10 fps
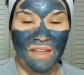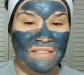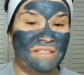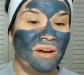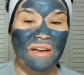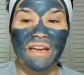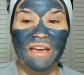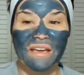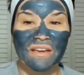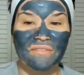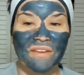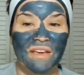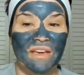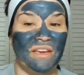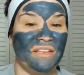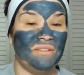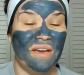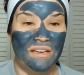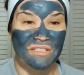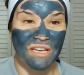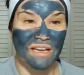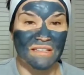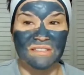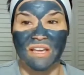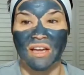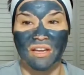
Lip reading: So if you get a chance,